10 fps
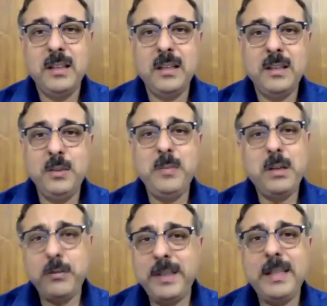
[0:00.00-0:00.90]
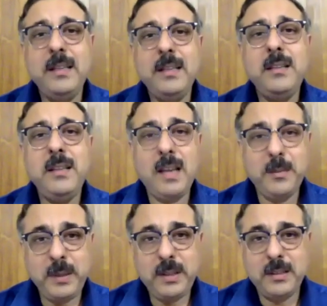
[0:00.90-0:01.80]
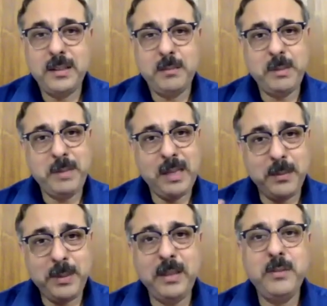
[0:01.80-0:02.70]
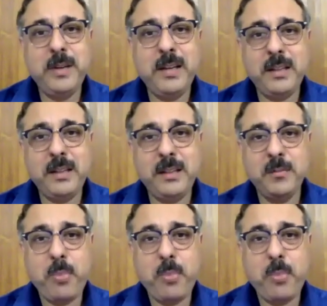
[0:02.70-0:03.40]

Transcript: you may not find anything happening there. It may be happily dividing.